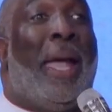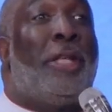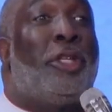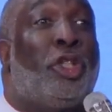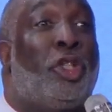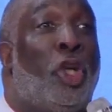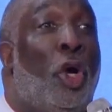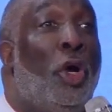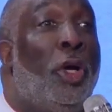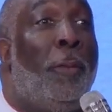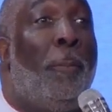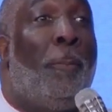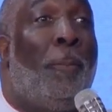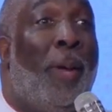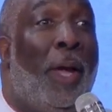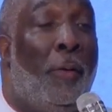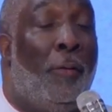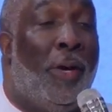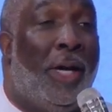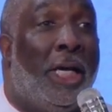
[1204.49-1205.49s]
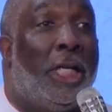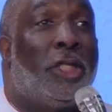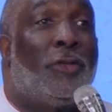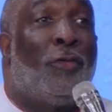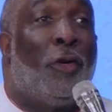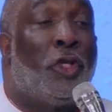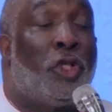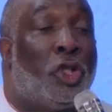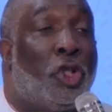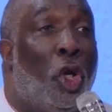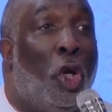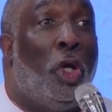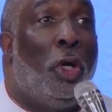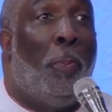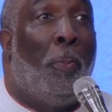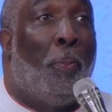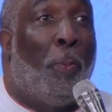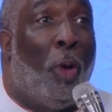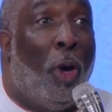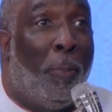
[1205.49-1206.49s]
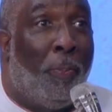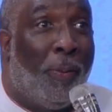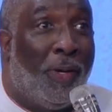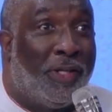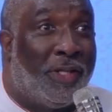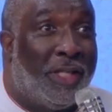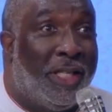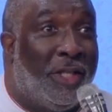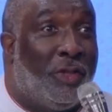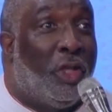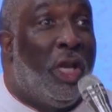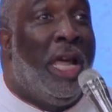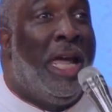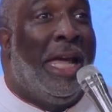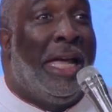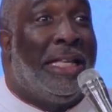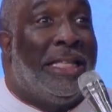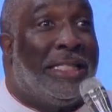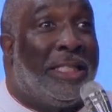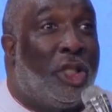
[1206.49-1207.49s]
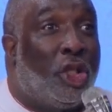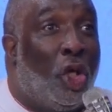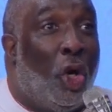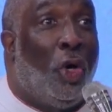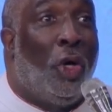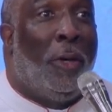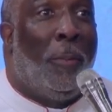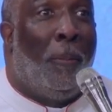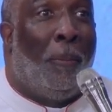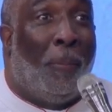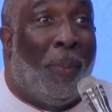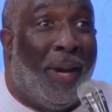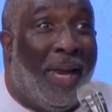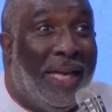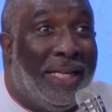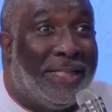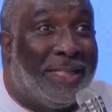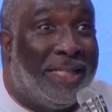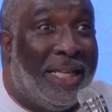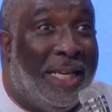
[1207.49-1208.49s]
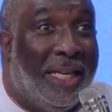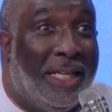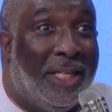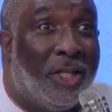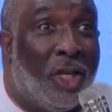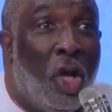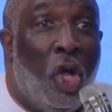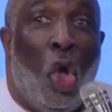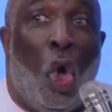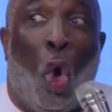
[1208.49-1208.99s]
at certain periods for certain purposes in certain places